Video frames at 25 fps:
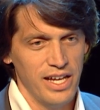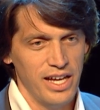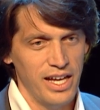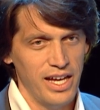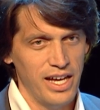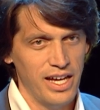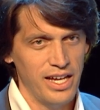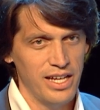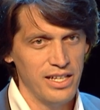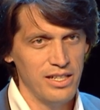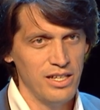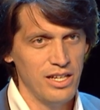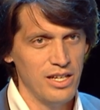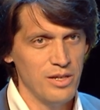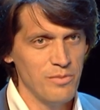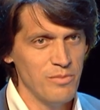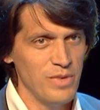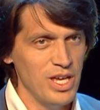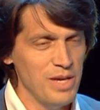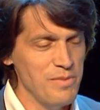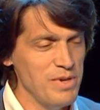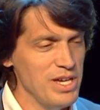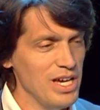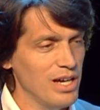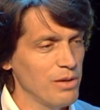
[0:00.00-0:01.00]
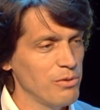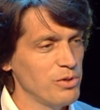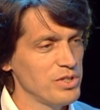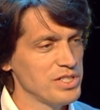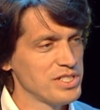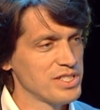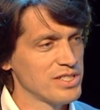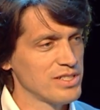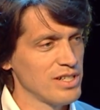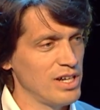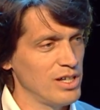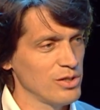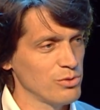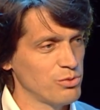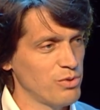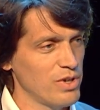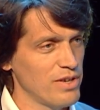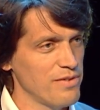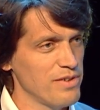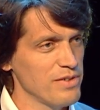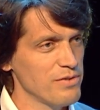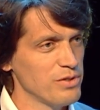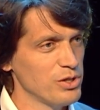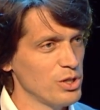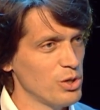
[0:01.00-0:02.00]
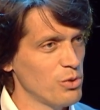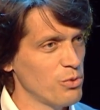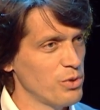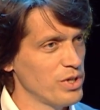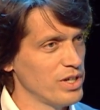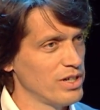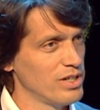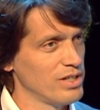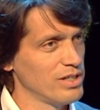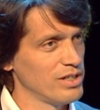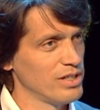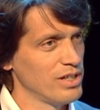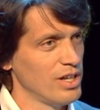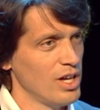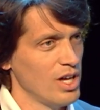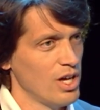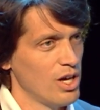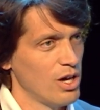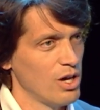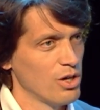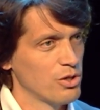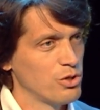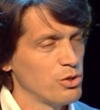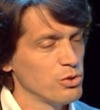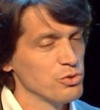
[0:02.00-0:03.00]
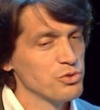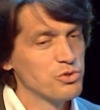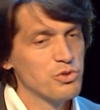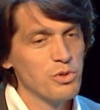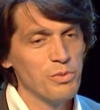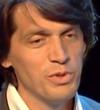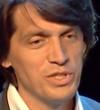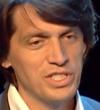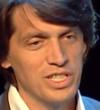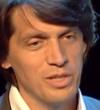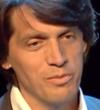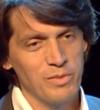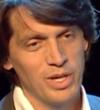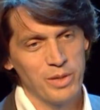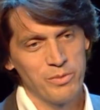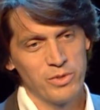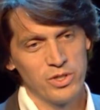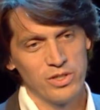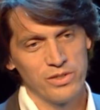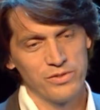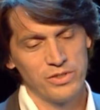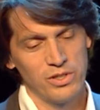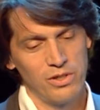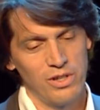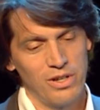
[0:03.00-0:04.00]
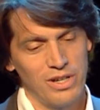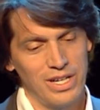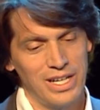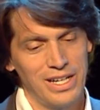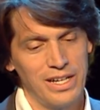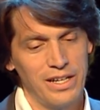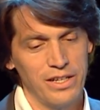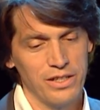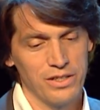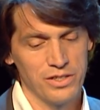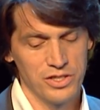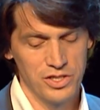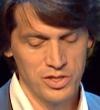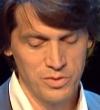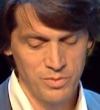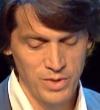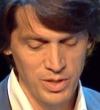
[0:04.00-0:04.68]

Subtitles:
And maybe I will start with, even though we are a contributing member of the LoRa Alliance,